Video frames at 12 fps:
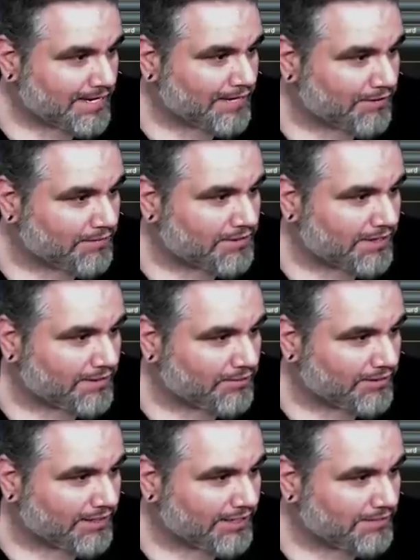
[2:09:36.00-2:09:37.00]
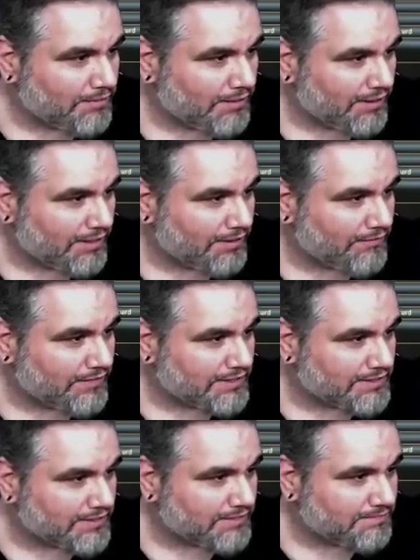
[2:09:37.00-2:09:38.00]
I agree with cutting one land, probably like a
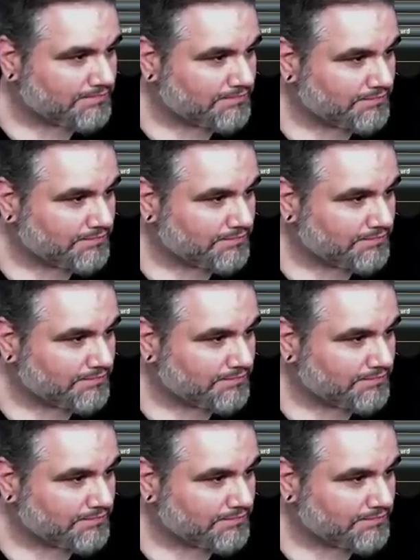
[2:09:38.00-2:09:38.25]
Vista.